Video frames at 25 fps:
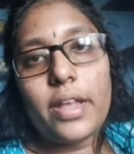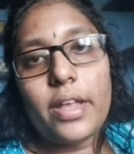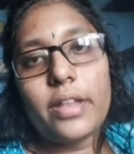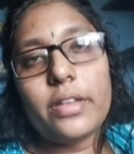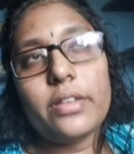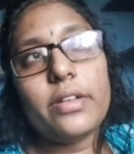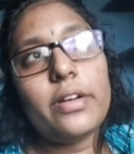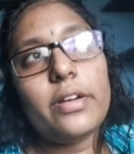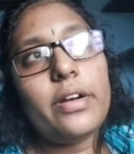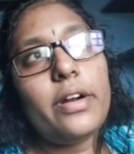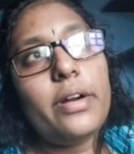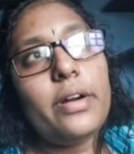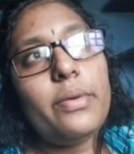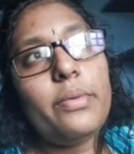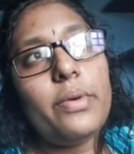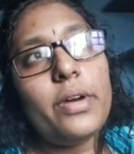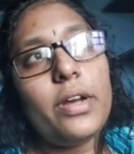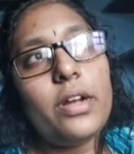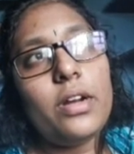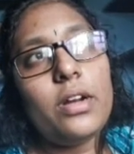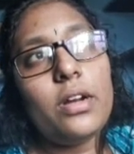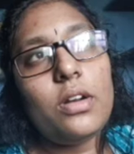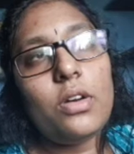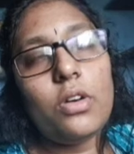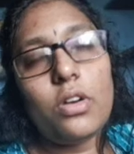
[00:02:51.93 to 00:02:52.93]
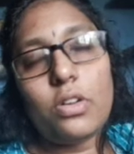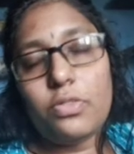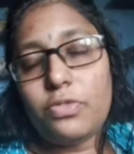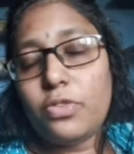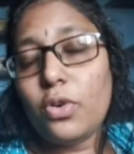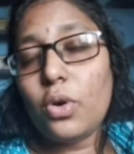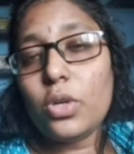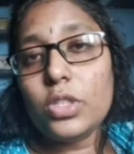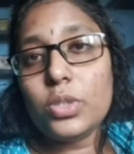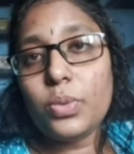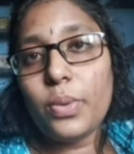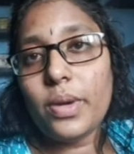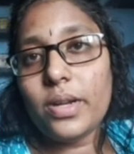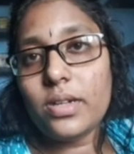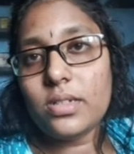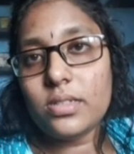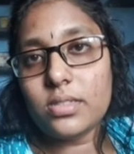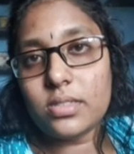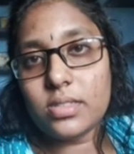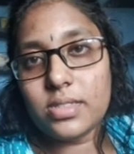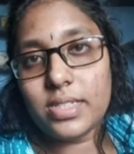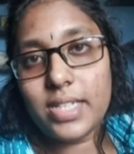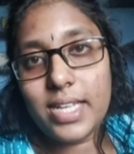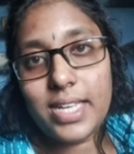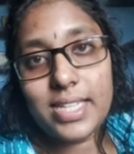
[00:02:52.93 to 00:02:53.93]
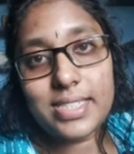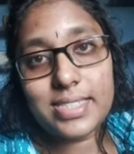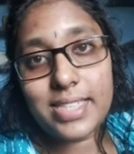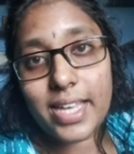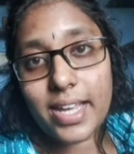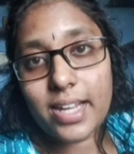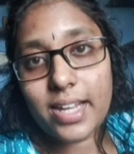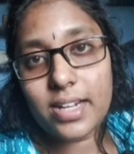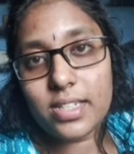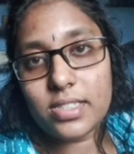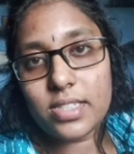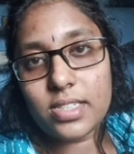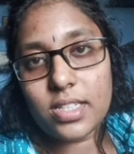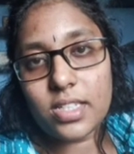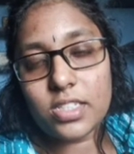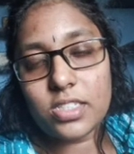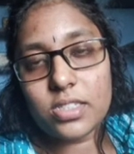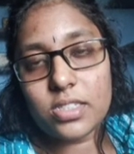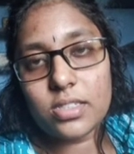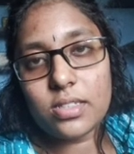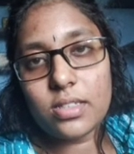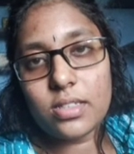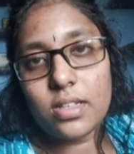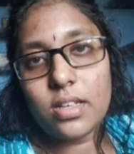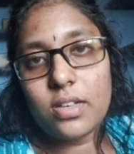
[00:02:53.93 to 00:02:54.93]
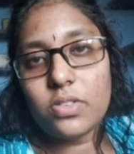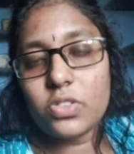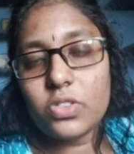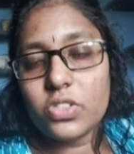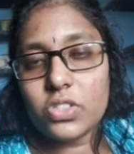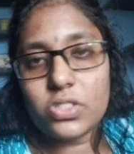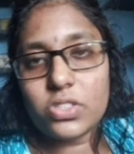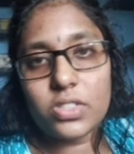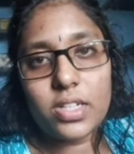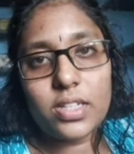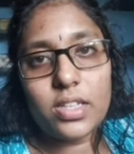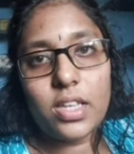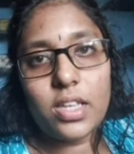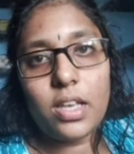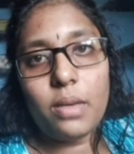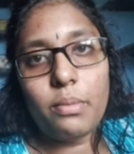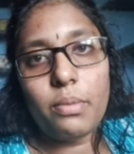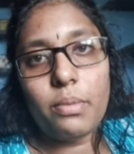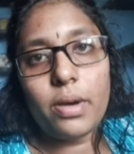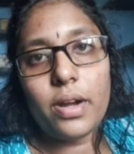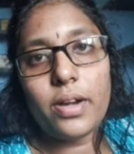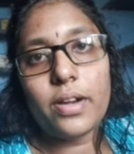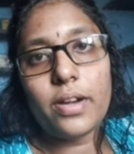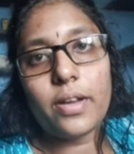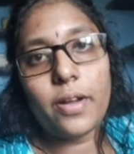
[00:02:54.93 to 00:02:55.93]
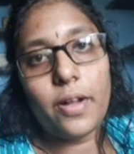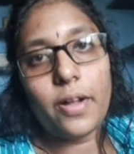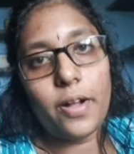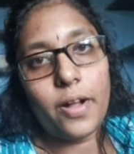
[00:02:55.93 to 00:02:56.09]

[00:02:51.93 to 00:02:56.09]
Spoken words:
And third one or fourth one is decyclization, which is nothing but